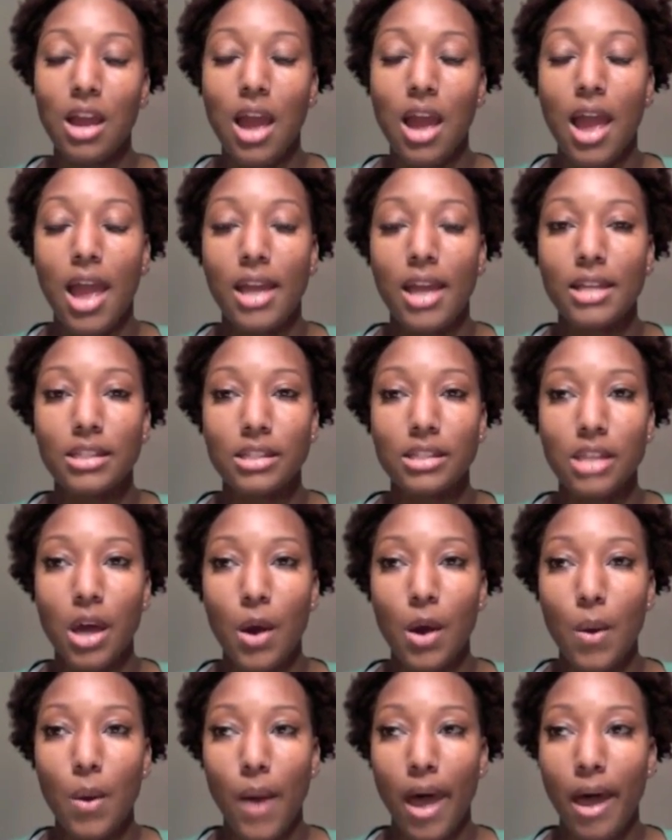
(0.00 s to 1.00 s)
And
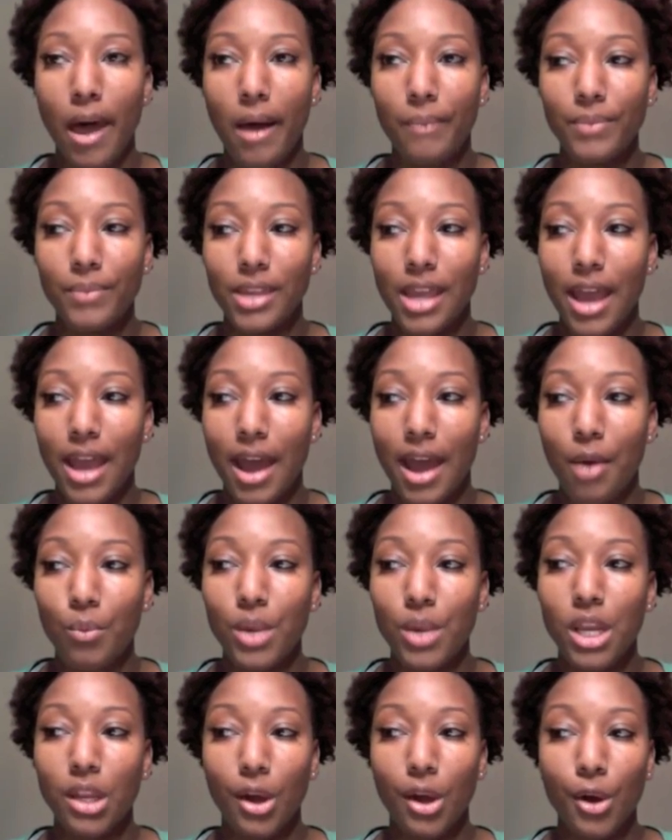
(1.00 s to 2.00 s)
so, yeah,
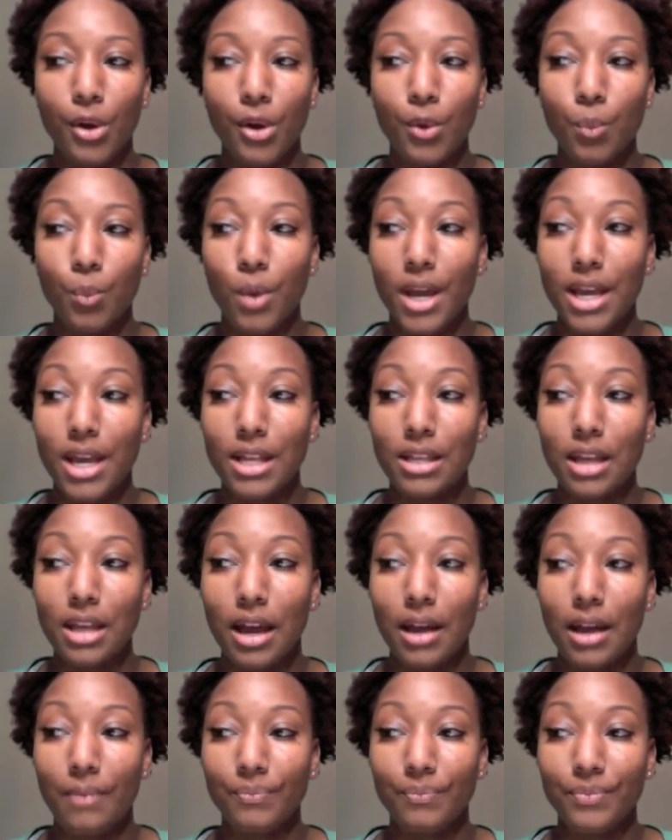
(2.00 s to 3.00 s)
we learned what,
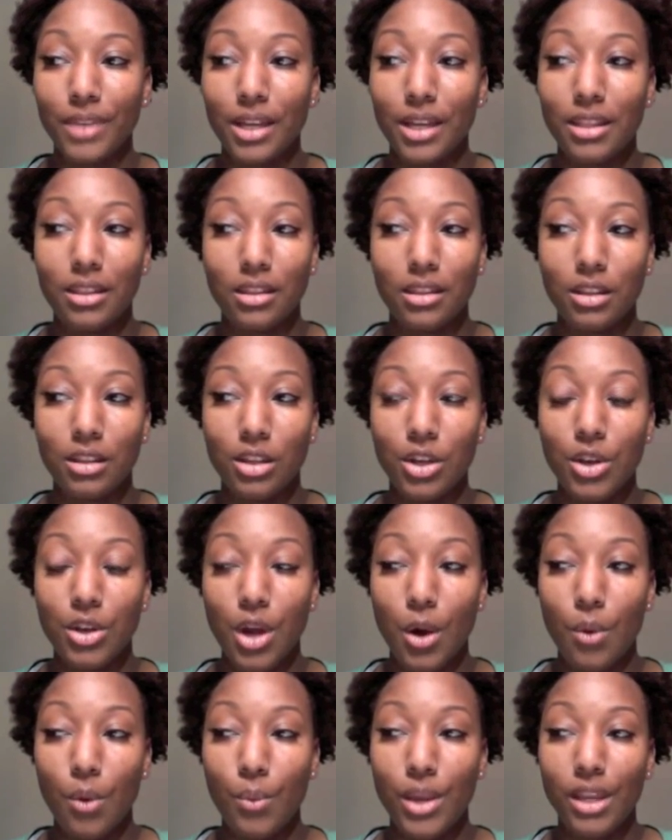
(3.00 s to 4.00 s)

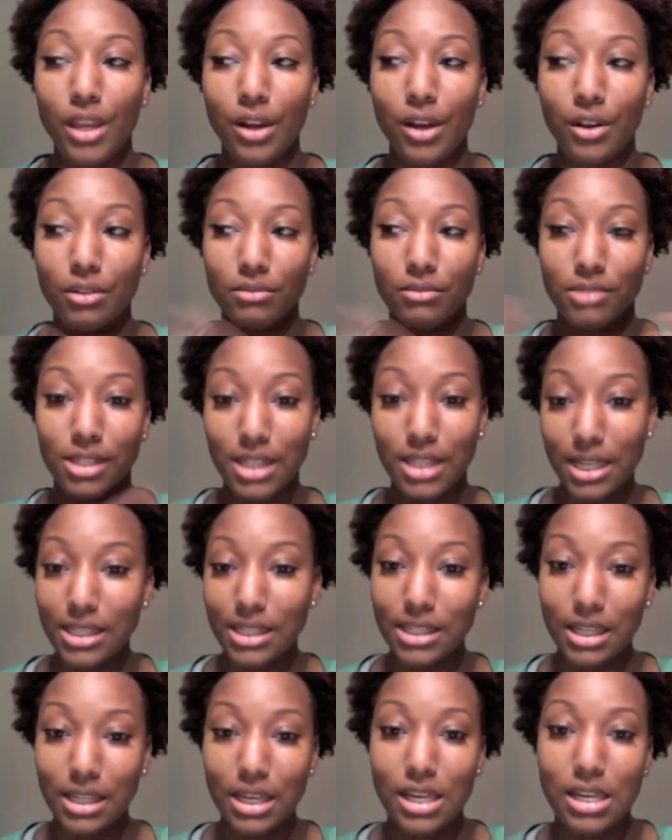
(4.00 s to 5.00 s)
we learned
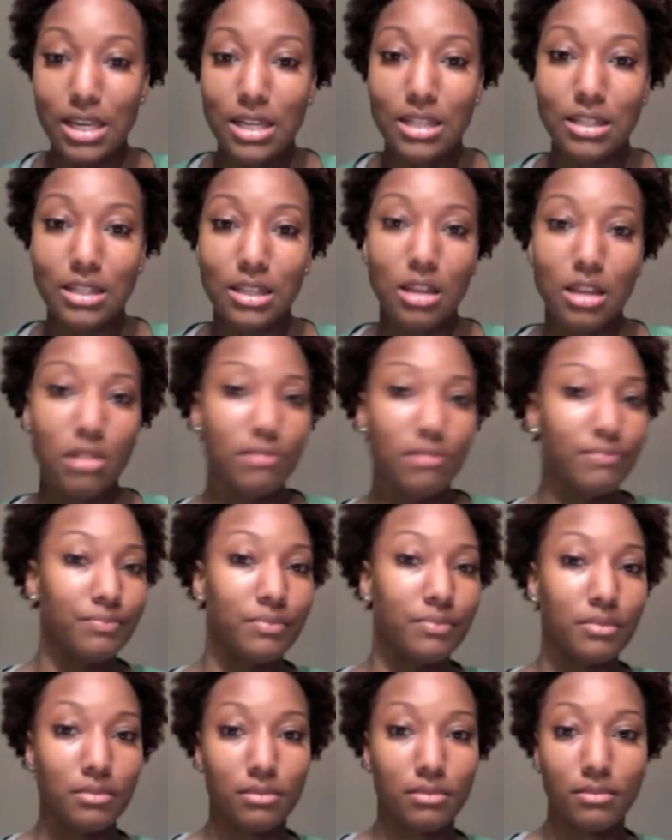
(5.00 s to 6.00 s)
CCs
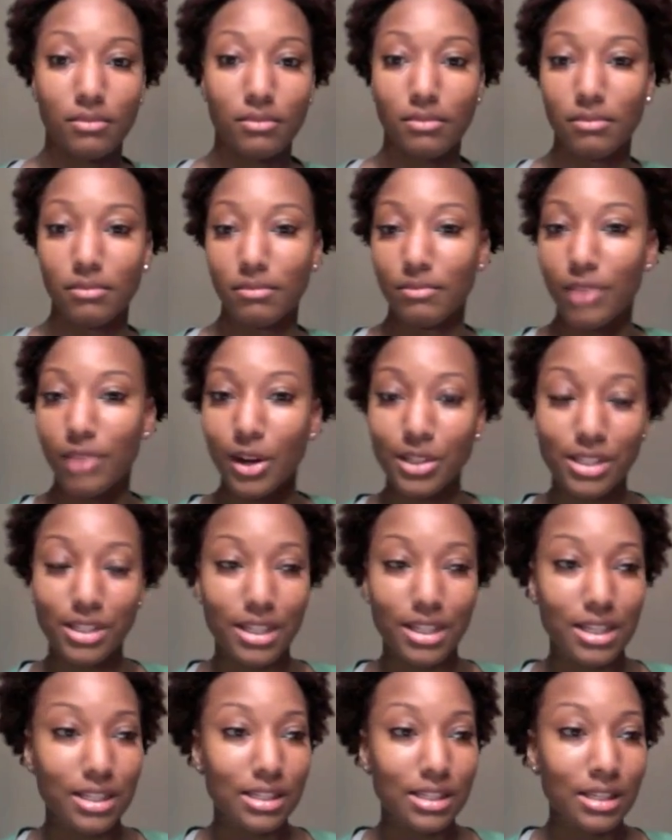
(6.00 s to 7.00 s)

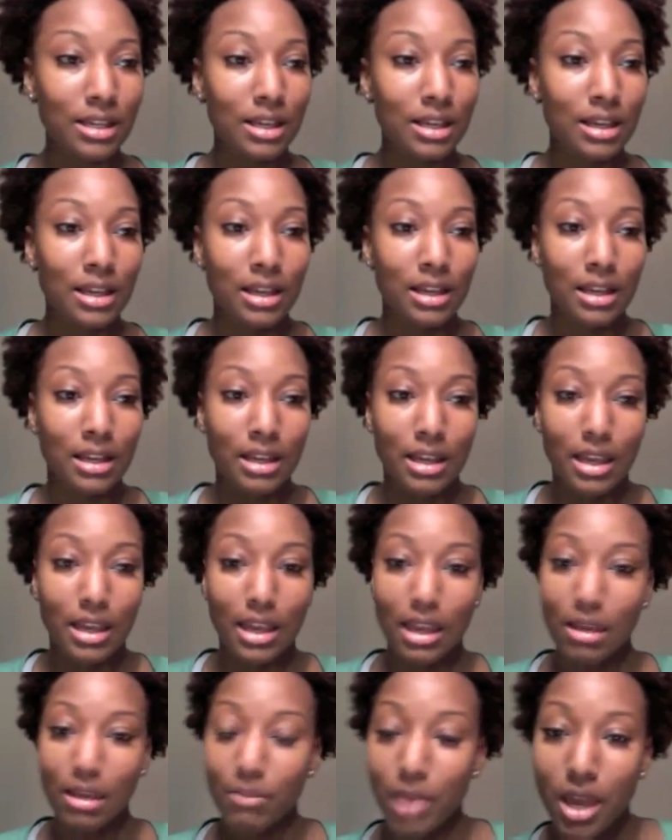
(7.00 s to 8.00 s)
versus
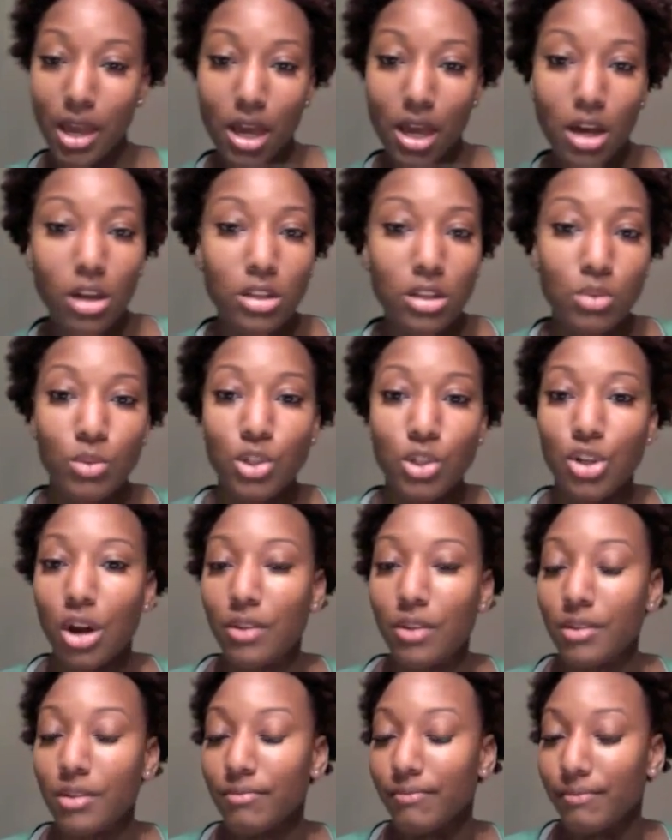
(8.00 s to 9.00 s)
mLs, which are
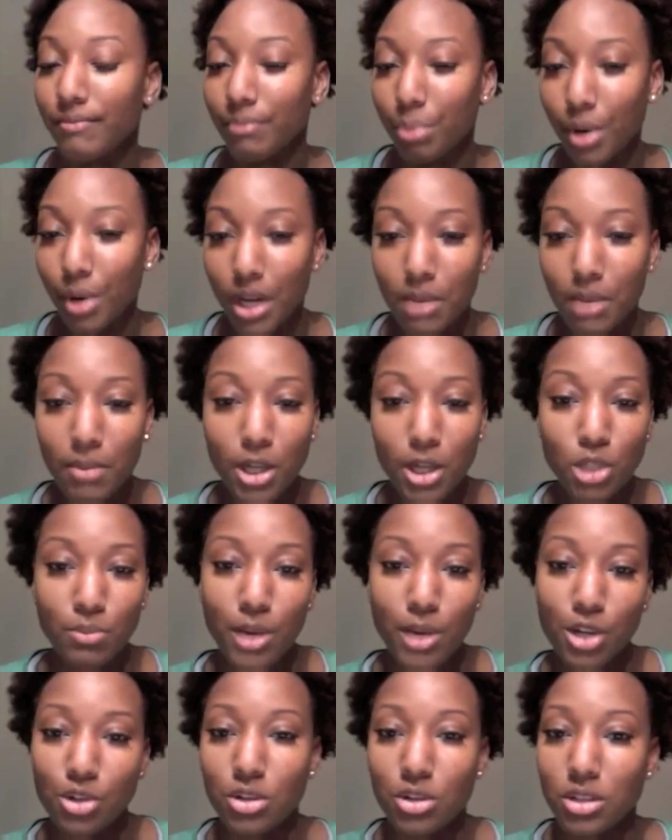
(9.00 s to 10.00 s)
the pretty much
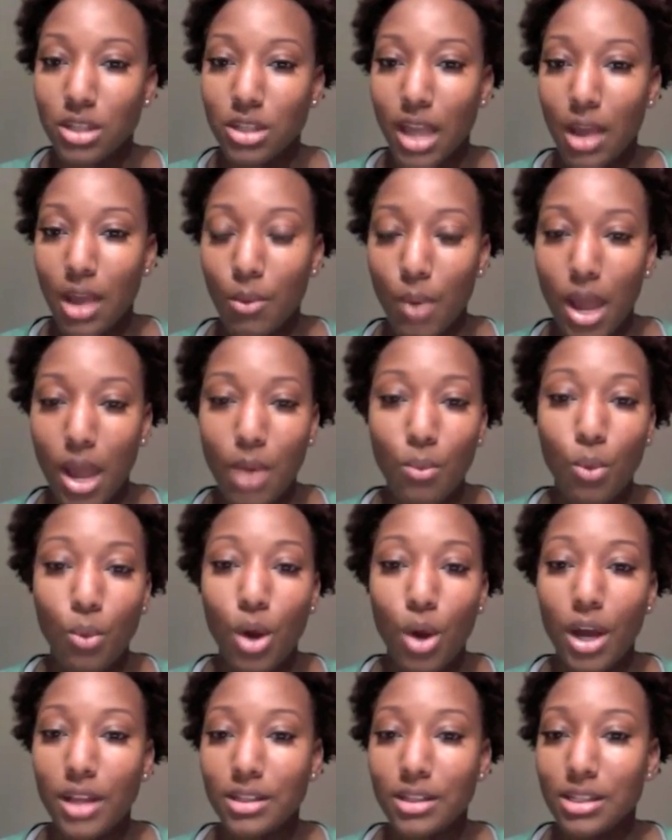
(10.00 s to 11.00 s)
measured in the same way.
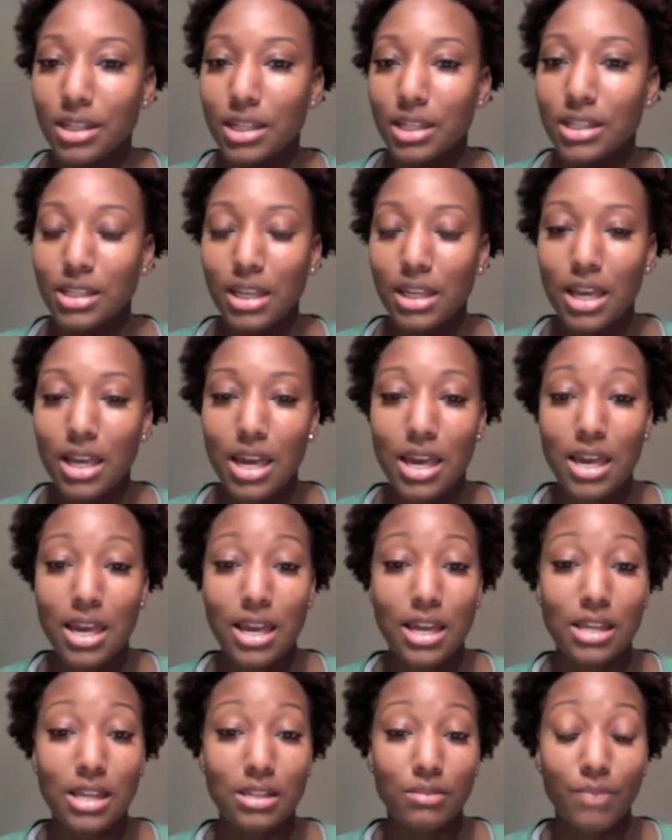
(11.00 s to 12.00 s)
1 cc
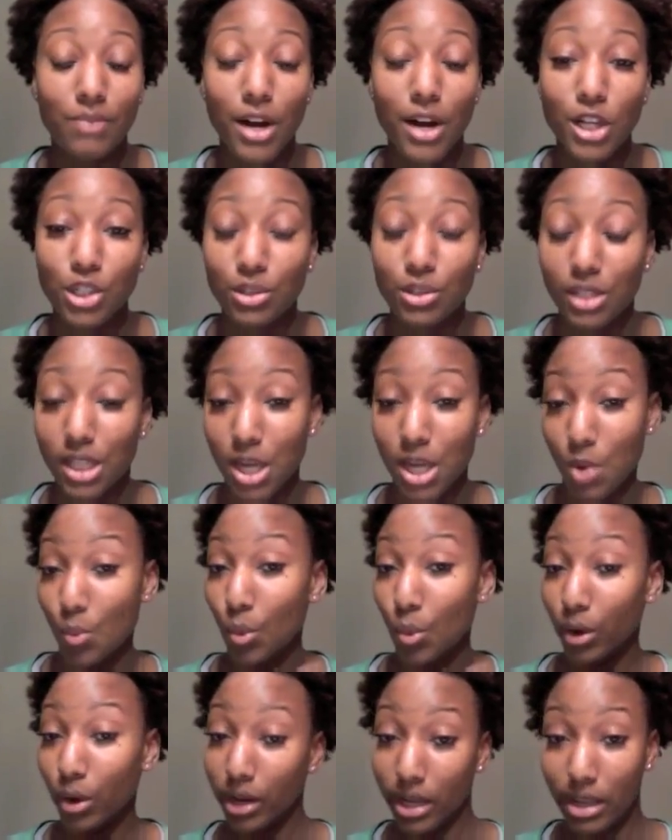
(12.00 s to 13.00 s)
is virtually
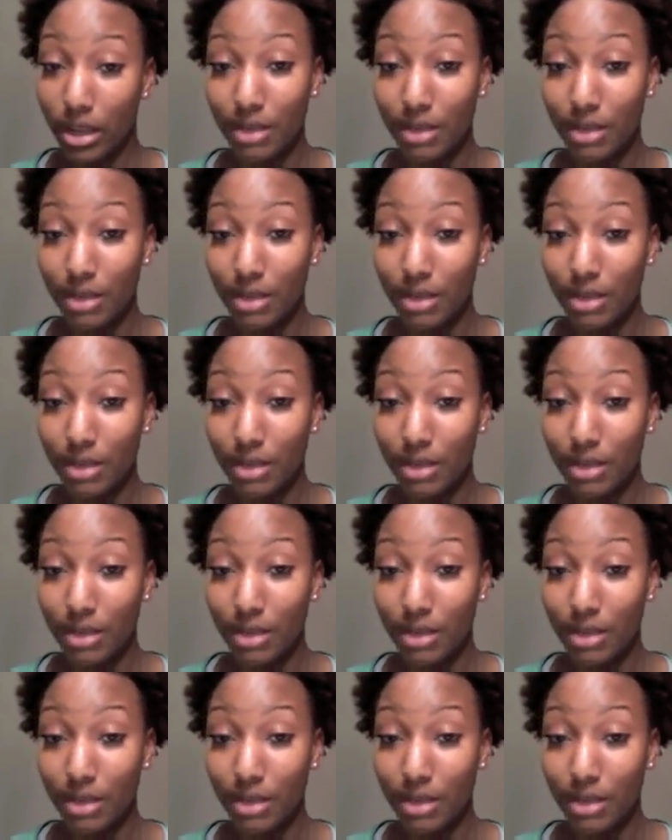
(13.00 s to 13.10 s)
1